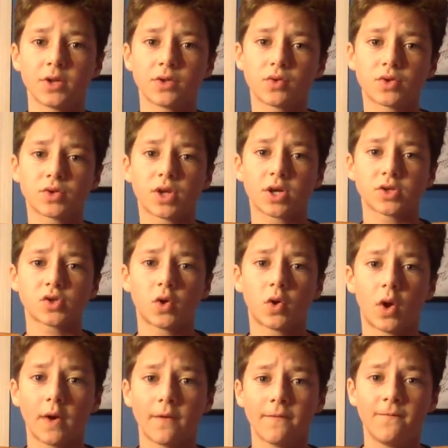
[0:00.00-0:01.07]
There was also
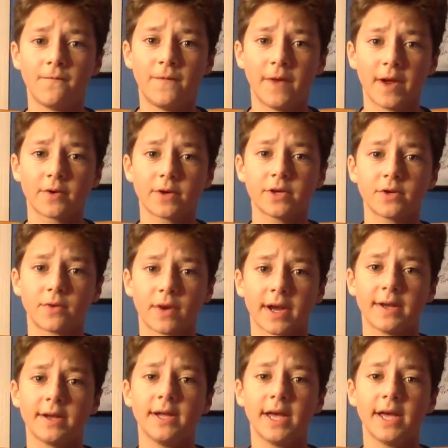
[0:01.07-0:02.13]
a very
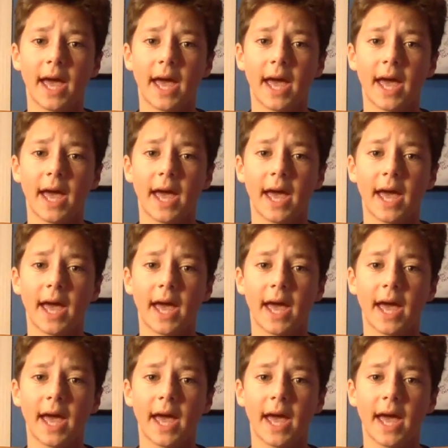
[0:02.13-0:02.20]
great